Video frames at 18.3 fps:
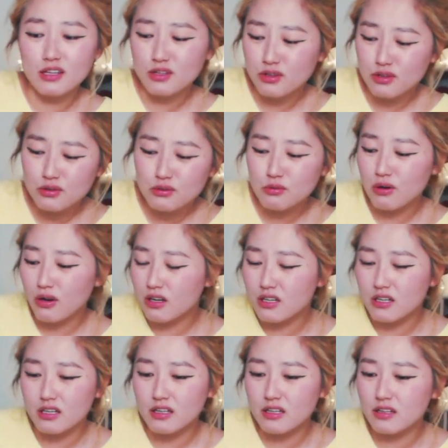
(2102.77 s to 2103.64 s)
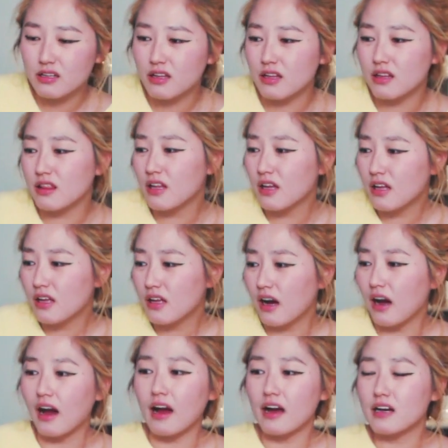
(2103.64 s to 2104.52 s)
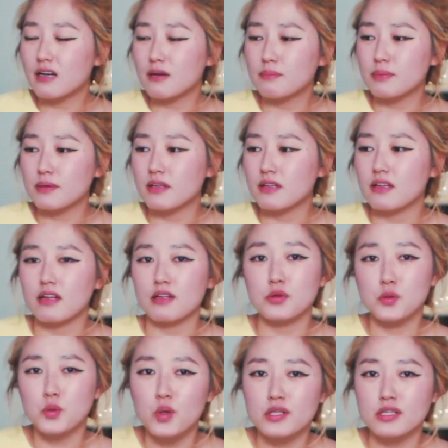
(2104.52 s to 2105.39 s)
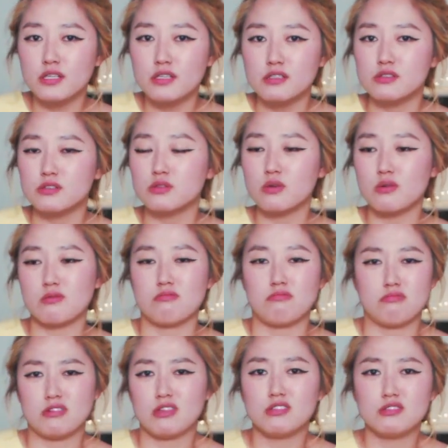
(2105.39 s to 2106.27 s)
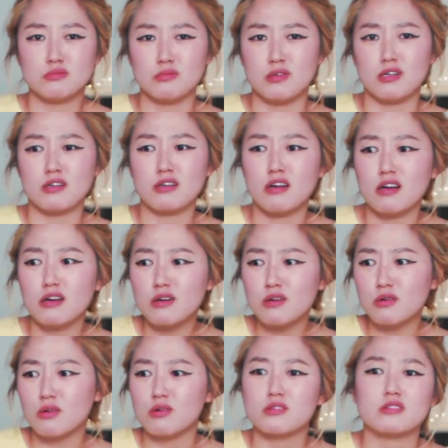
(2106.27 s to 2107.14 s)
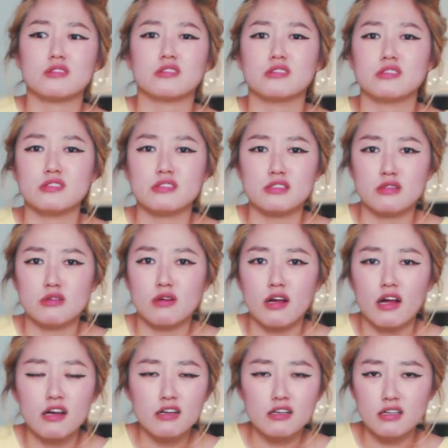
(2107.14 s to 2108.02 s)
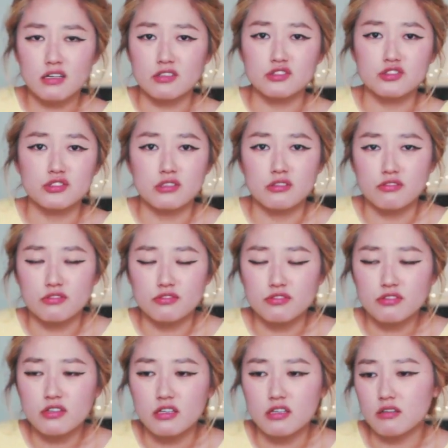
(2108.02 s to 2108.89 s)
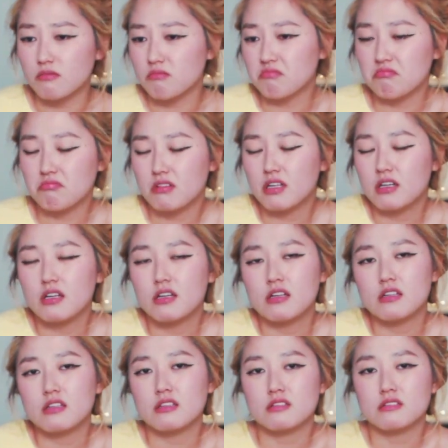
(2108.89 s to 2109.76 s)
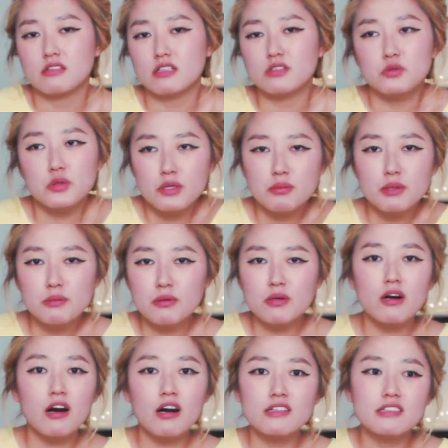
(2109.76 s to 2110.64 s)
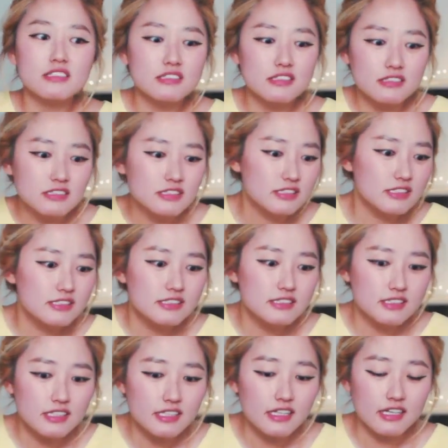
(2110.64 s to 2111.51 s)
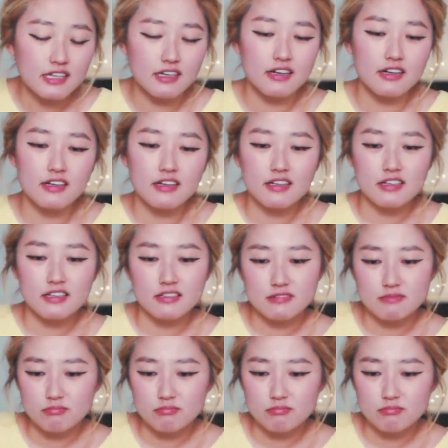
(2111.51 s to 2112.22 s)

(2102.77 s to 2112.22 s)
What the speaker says: Like you walk in and I could be like 20 years old. It doesn't matter. I can go into a casino. I can get a drink for free. That's why people call this a Sin City.